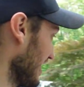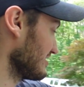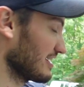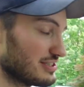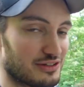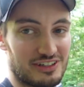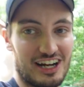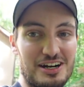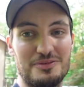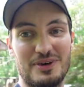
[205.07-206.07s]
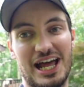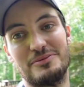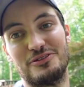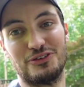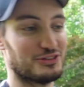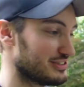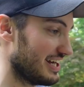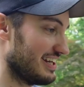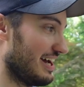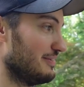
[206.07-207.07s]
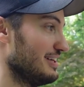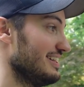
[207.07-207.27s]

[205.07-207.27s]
got is actually over there, but I have my full set now.